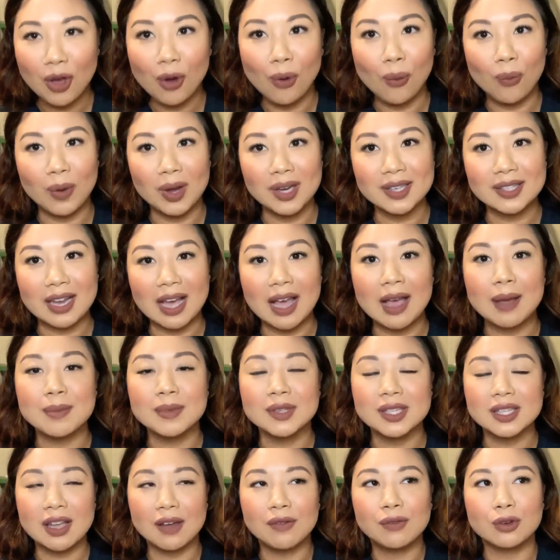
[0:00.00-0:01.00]
One time,
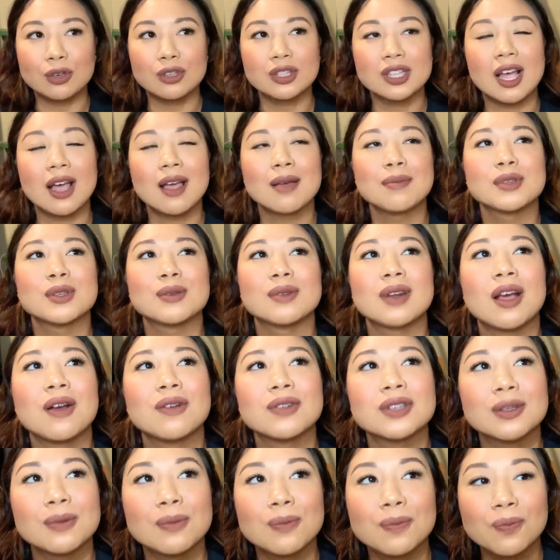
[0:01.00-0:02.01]
several times when I
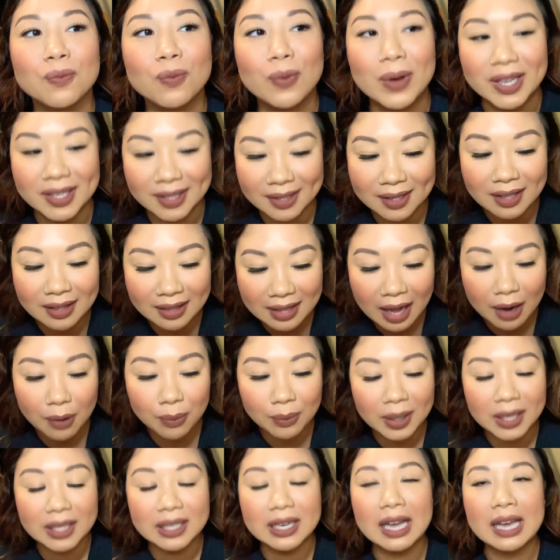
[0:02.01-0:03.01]
was wasted that
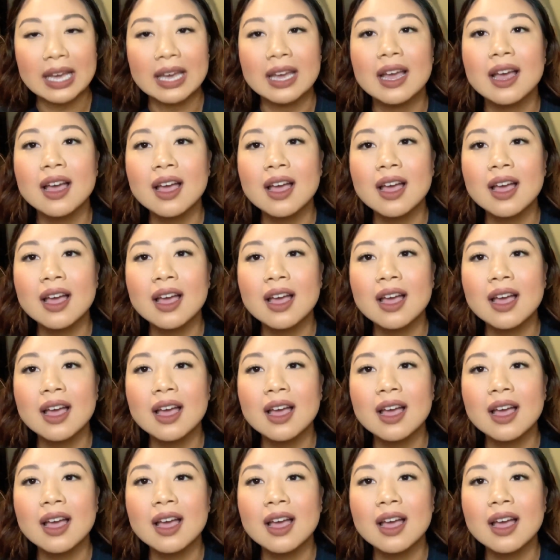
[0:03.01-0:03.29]
one night.